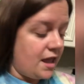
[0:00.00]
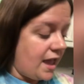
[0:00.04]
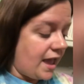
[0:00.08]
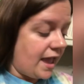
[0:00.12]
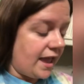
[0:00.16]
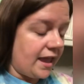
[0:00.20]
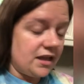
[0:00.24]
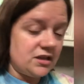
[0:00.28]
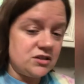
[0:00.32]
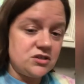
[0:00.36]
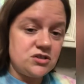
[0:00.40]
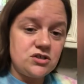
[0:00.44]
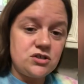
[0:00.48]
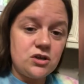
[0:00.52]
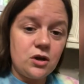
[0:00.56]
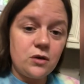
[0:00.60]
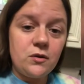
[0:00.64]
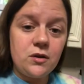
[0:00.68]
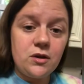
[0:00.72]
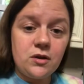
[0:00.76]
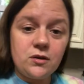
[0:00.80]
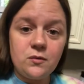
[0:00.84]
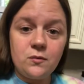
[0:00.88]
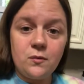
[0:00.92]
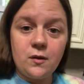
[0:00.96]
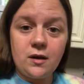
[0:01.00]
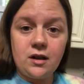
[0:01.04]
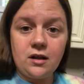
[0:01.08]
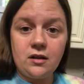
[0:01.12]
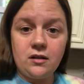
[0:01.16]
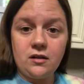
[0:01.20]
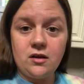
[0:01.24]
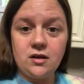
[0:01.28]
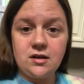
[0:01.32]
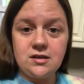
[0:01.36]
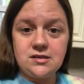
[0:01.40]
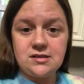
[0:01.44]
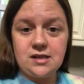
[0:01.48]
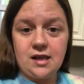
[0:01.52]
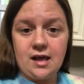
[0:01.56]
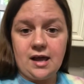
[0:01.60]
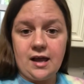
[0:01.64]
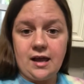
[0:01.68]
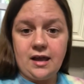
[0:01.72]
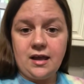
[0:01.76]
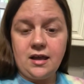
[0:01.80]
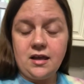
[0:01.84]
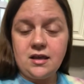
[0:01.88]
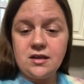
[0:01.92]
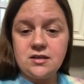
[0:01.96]
and show you what it looks
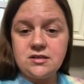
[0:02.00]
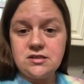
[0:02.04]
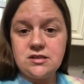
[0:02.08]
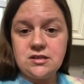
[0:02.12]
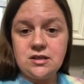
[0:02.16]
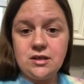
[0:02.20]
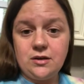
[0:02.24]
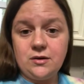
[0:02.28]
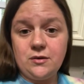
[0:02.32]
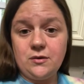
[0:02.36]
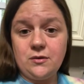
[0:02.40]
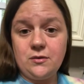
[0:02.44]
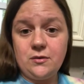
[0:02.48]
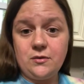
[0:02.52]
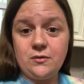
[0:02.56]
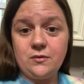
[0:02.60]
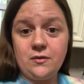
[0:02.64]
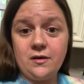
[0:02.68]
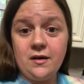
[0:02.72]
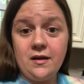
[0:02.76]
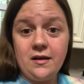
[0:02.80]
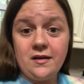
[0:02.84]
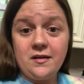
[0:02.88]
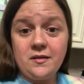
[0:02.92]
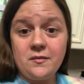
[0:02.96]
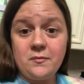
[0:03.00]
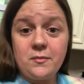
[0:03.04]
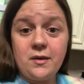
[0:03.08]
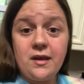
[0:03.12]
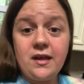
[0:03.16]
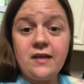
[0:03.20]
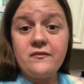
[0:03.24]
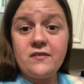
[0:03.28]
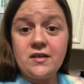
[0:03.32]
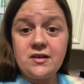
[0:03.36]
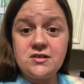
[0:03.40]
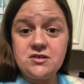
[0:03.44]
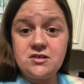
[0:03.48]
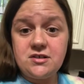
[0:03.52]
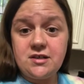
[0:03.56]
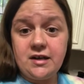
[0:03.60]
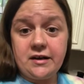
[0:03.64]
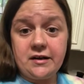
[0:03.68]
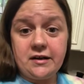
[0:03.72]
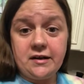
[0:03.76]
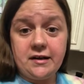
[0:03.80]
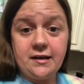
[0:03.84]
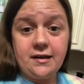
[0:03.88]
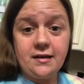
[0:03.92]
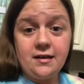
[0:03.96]
like to be a
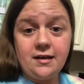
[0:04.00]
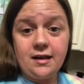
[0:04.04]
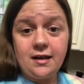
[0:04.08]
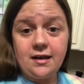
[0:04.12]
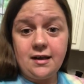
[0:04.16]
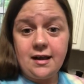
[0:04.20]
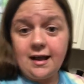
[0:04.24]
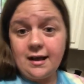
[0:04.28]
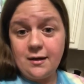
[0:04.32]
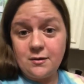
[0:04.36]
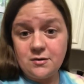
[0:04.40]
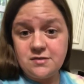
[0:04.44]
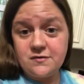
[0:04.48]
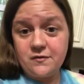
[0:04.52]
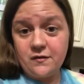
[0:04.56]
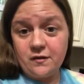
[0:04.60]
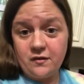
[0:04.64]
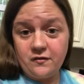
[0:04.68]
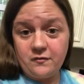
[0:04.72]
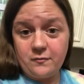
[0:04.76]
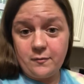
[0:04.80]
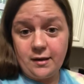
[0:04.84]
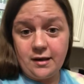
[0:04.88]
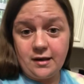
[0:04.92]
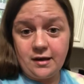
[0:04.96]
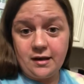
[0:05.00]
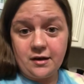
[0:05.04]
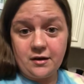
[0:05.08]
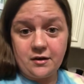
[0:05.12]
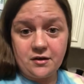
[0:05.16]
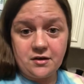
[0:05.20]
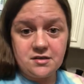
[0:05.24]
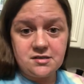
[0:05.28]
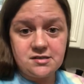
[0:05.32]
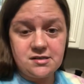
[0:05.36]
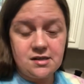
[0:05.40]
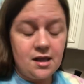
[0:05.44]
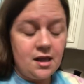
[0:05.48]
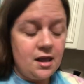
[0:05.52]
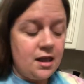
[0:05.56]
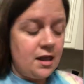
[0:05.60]
vegetarian in a house full of meat eaters.